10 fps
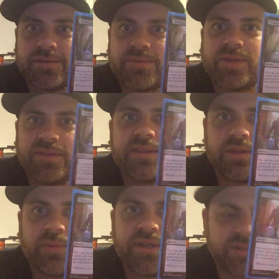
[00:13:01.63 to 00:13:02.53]
are suddenly
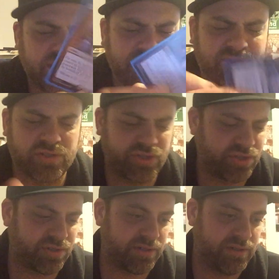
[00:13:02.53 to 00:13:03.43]
the winning team for
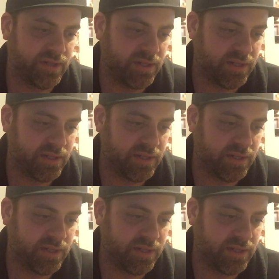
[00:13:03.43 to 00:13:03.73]
sure.